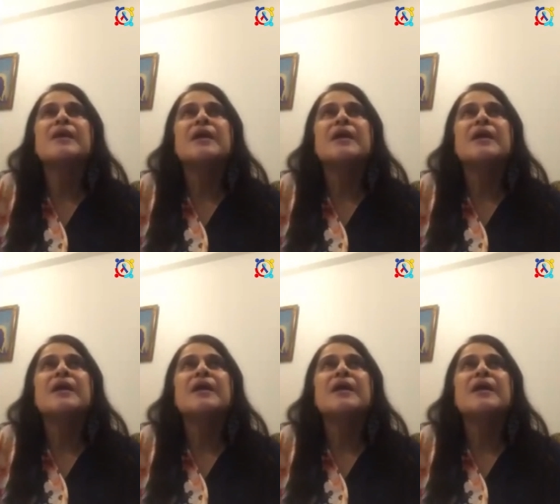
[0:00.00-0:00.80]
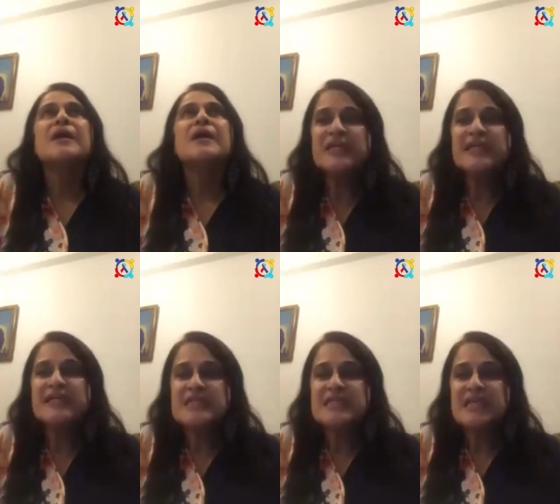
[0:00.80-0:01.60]
The face yoga
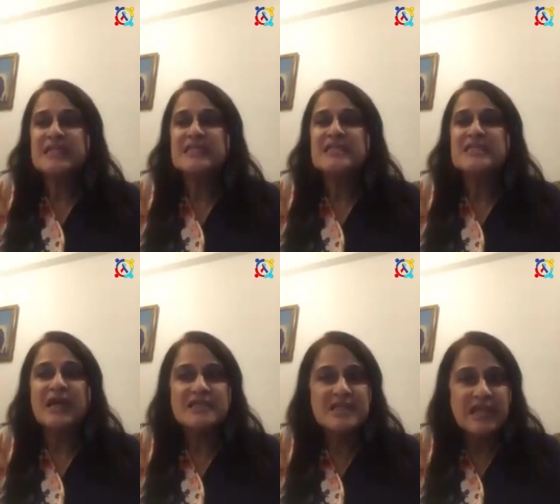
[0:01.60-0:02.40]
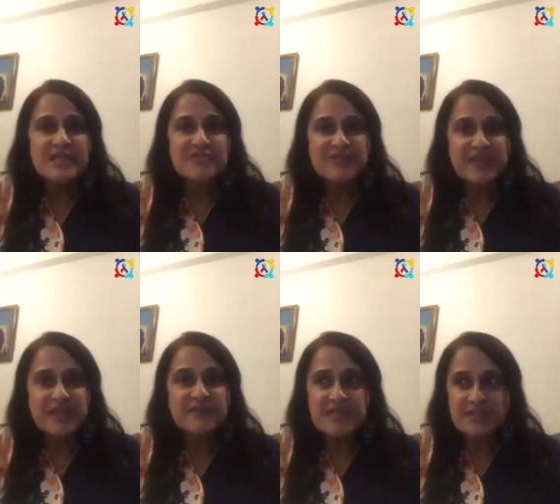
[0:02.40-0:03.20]
exercises are scientifically
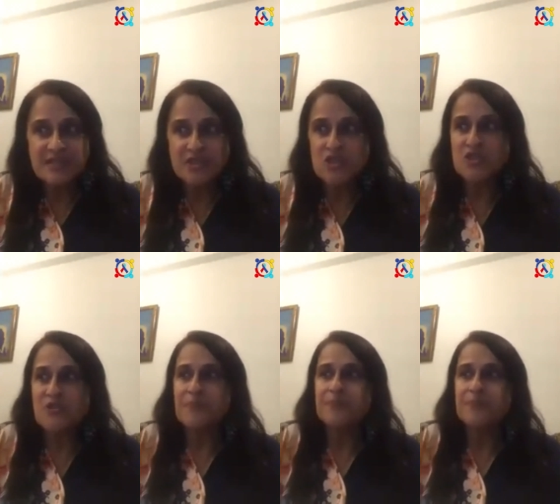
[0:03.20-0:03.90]
researched